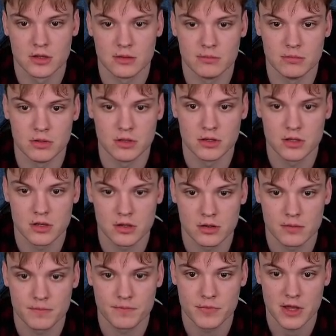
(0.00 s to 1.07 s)

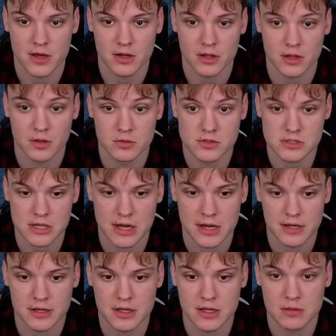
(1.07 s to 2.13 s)
But yeah, he was
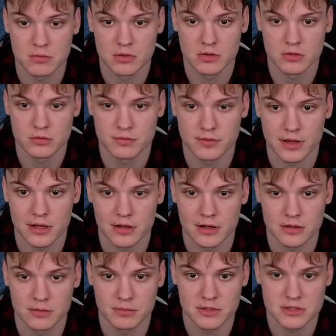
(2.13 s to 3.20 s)
unable to find
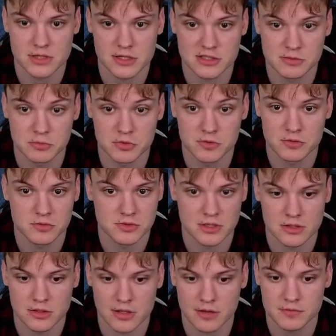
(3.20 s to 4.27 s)
like the precise moves,
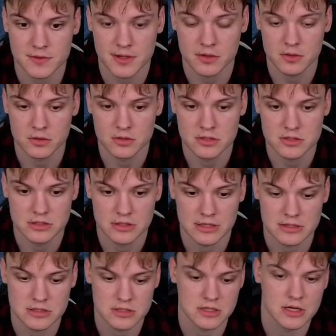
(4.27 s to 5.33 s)
and after I got this
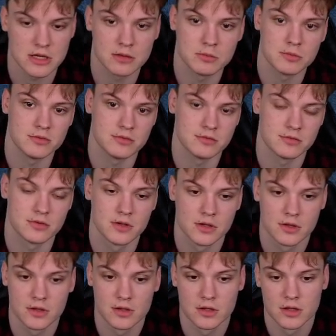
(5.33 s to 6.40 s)
knight c8 move,
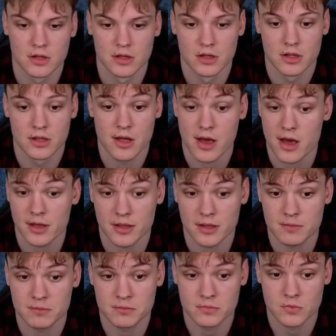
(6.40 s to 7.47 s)

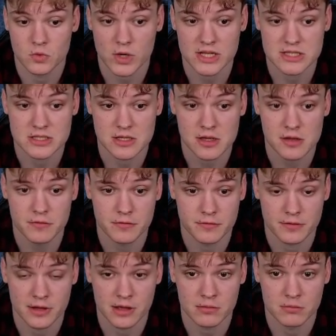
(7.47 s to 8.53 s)
I'm quite safe.
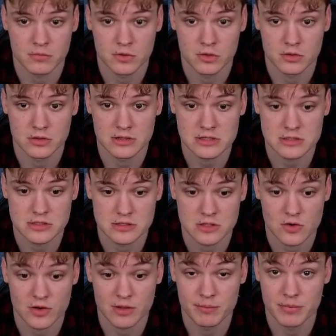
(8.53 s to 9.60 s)
I'm not
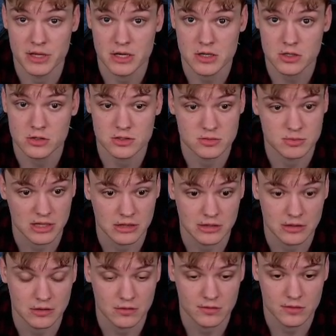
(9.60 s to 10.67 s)
necessarily better, because my
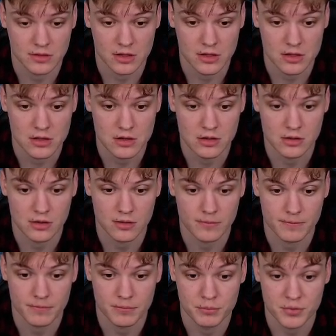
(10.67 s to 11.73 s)
king is still
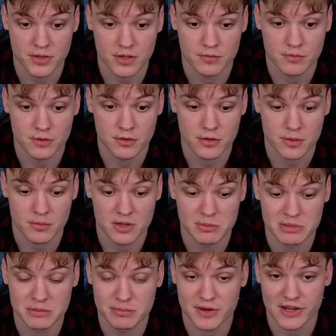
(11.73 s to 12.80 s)
pretty vulnerable,
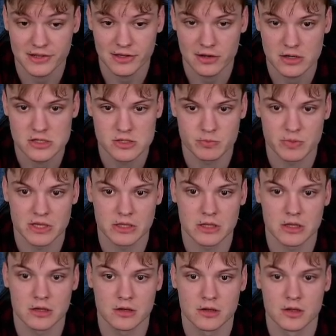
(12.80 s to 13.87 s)
but practically
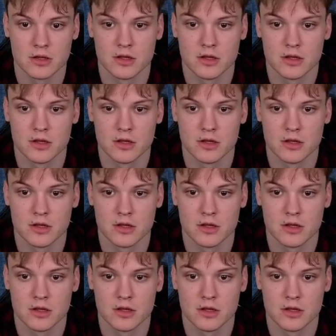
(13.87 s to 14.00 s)
speaking,